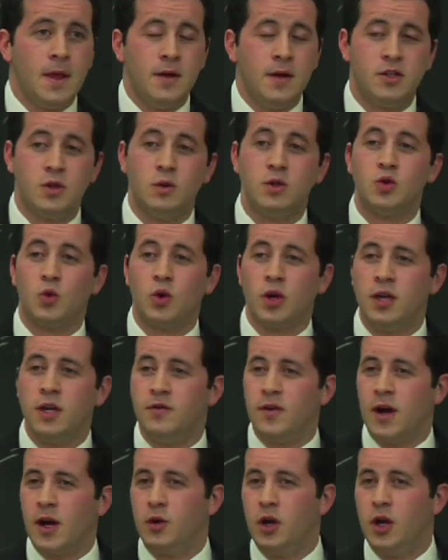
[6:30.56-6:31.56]
If someone's working
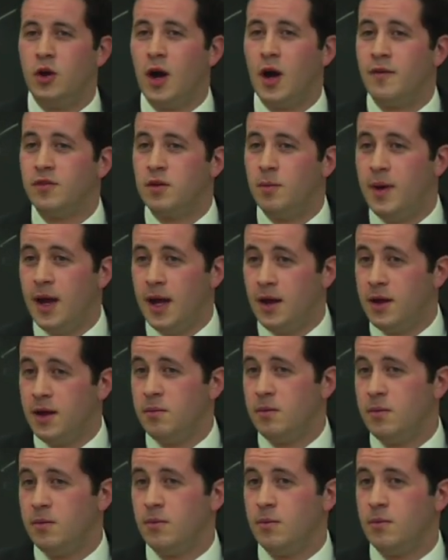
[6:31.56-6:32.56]
for equity, do I have to pay
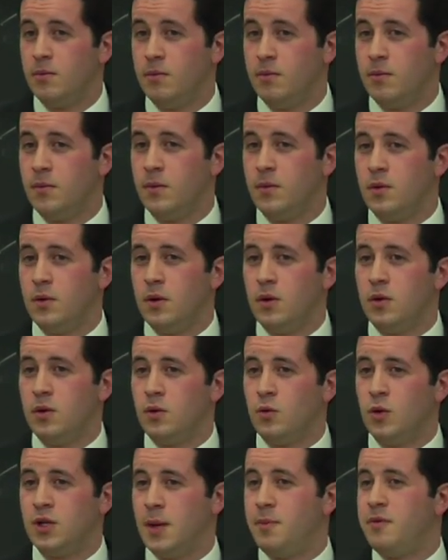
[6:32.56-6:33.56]
them?
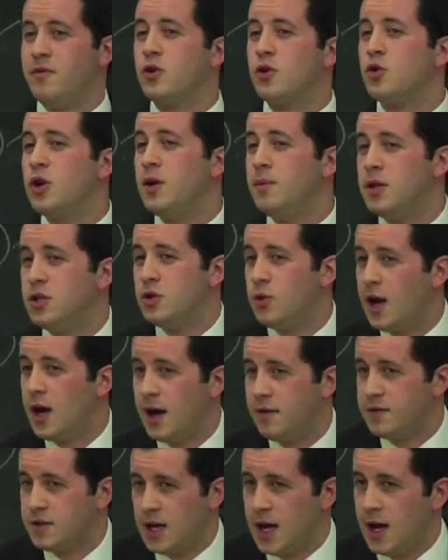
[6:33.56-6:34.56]
What type of agreement do I
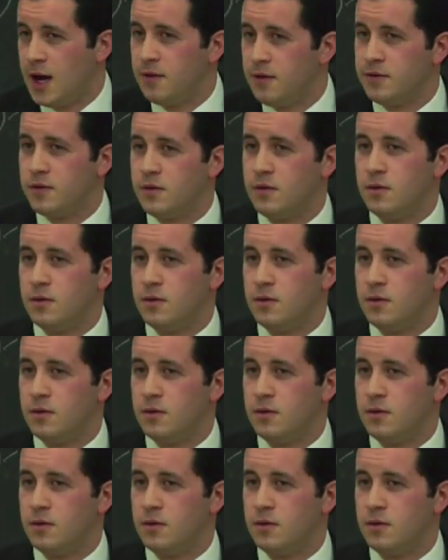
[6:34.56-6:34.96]
have to have?